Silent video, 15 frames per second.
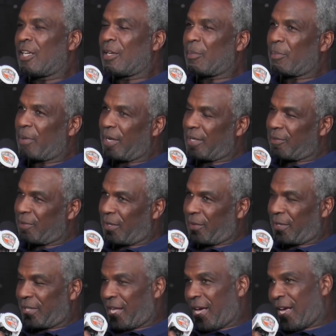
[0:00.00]
But when I
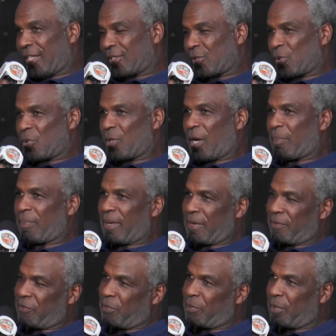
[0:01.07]
got to high school, I played
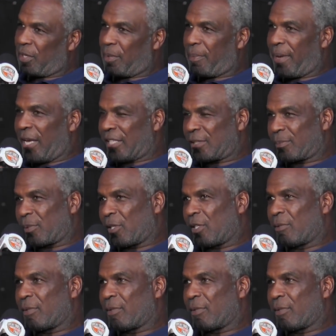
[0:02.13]
football and basketball,